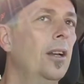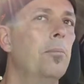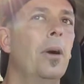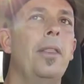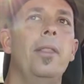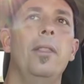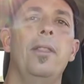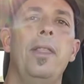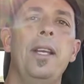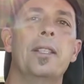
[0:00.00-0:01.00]
But
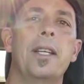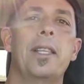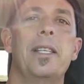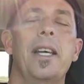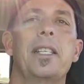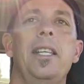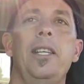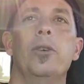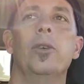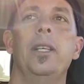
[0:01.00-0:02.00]
things like this
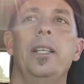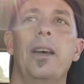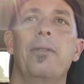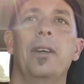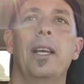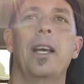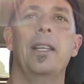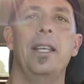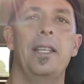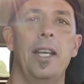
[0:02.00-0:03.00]
XD dually definitely
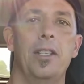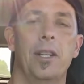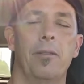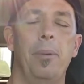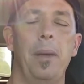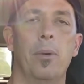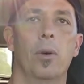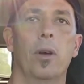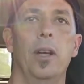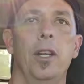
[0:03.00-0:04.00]
got the attention of people, and